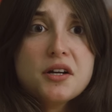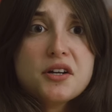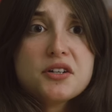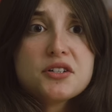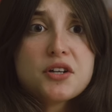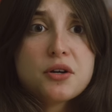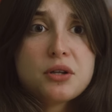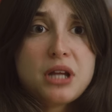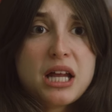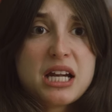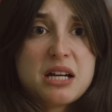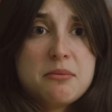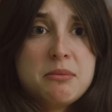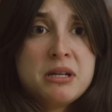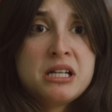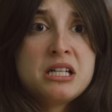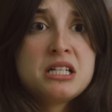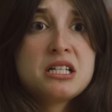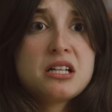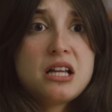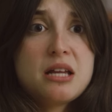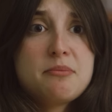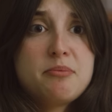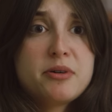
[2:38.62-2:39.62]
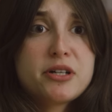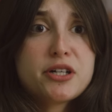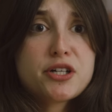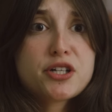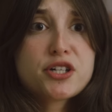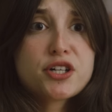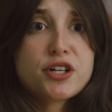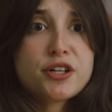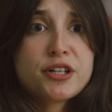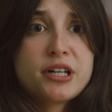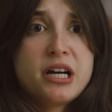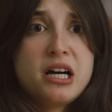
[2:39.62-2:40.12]
don't let him in until I put a
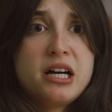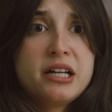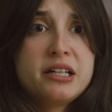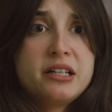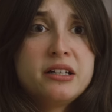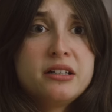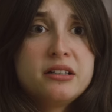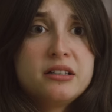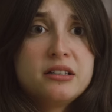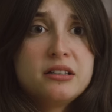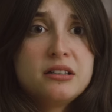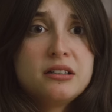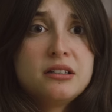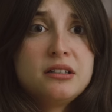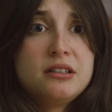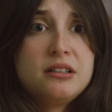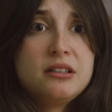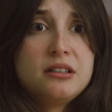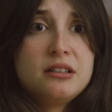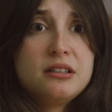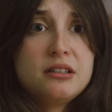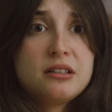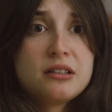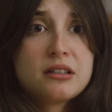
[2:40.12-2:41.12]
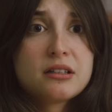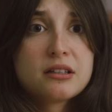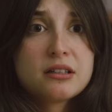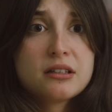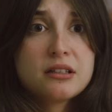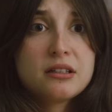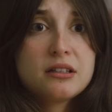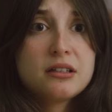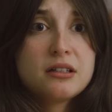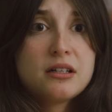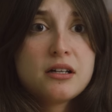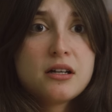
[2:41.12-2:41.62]
shirt on.
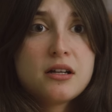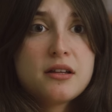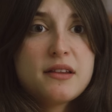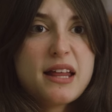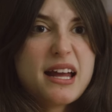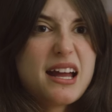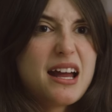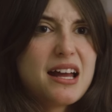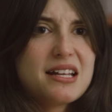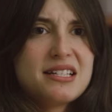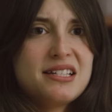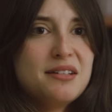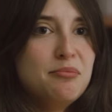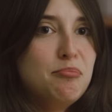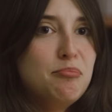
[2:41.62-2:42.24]
That guy's a